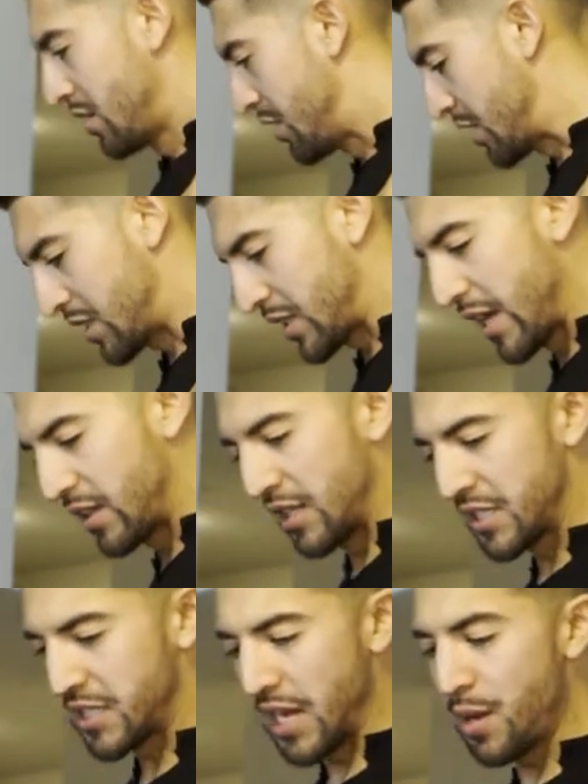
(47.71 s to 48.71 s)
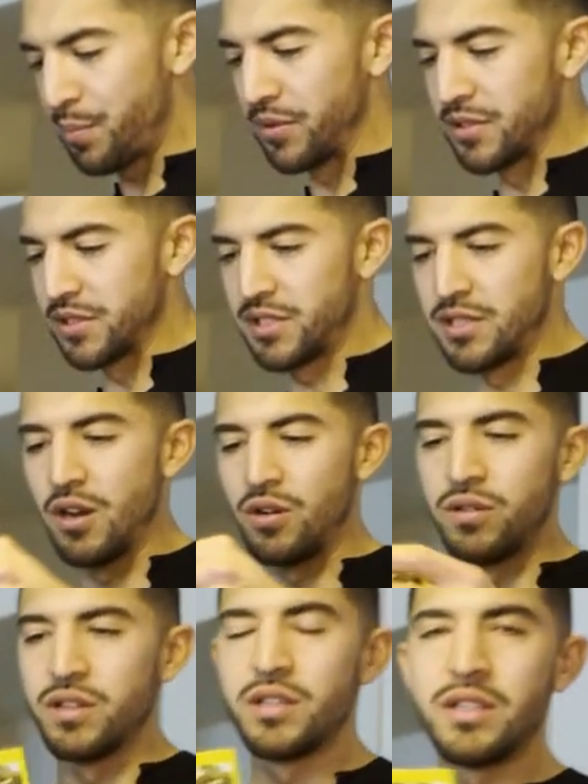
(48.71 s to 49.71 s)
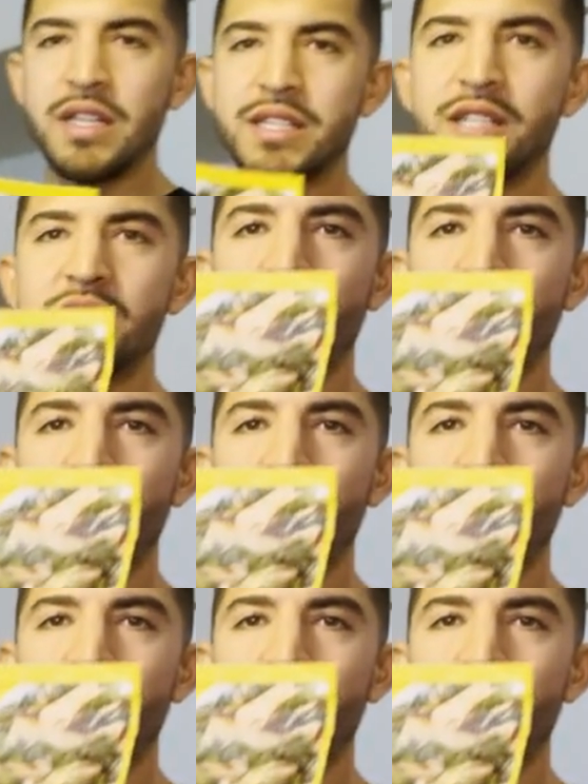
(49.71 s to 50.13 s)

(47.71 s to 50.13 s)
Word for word: Just like the staples. So this is